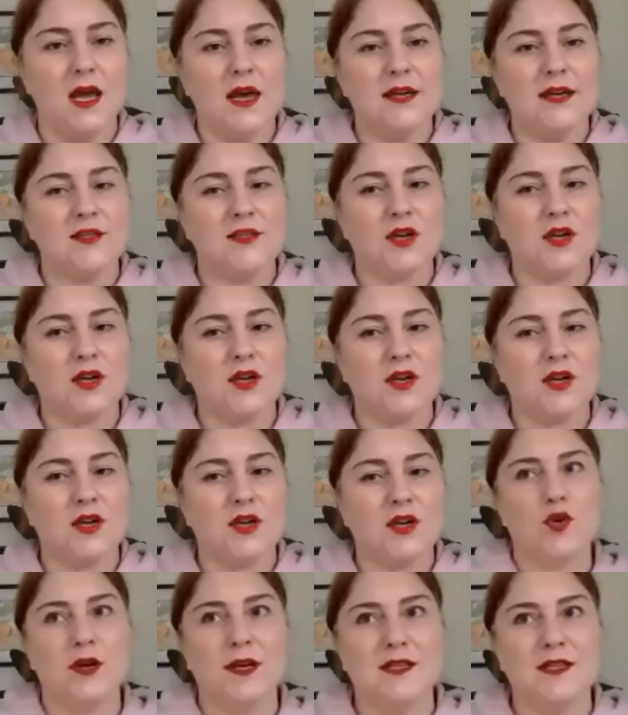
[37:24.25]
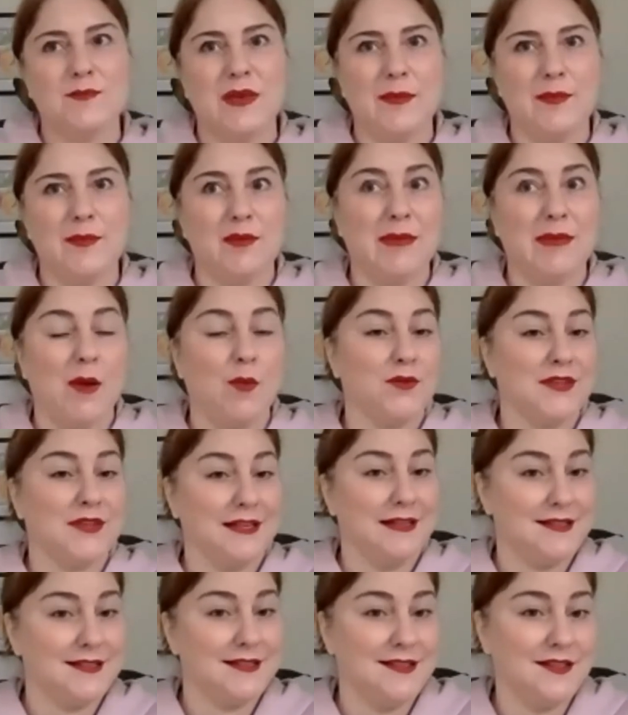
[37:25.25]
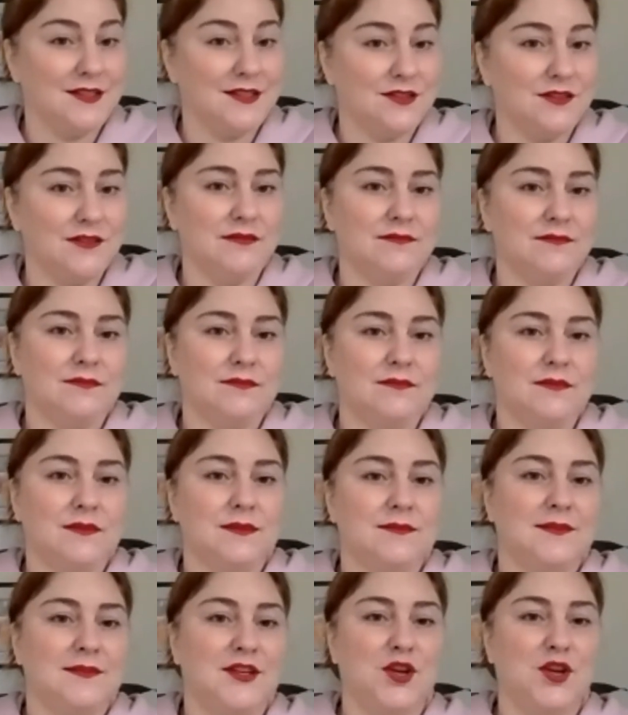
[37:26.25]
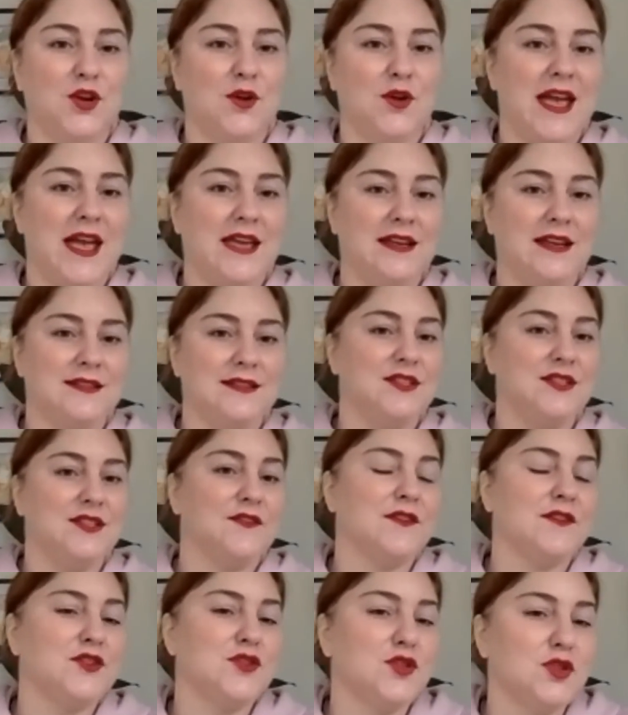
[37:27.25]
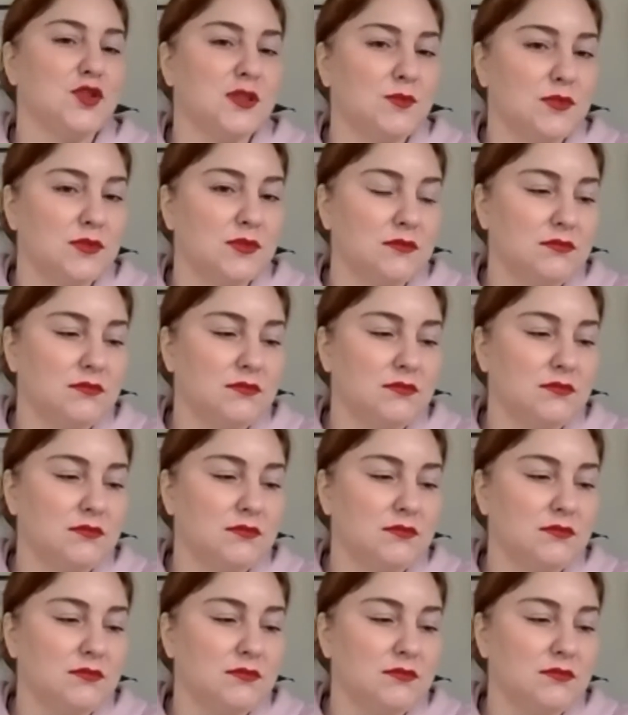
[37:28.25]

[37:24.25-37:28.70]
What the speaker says: So talking to people about what they're listening to, you know, and is it different to normal?